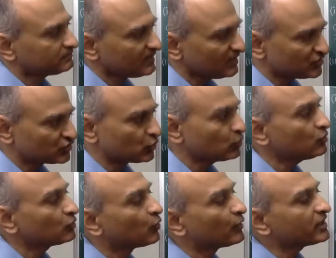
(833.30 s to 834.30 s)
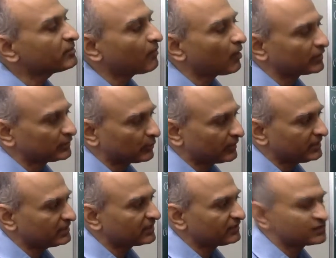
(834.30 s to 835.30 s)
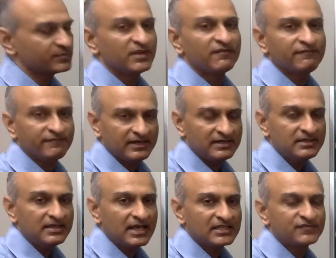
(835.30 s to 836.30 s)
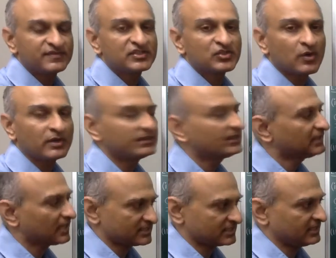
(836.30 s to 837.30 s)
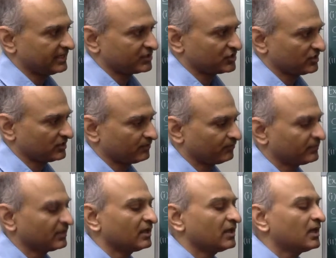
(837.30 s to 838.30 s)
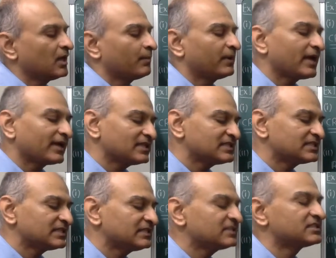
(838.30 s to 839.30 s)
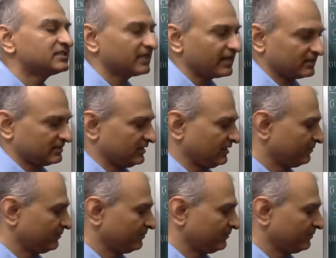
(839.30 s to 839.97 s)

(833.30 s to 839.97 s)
So going modulo it gives me a field as we saw in the last lecture. But I can see this directly.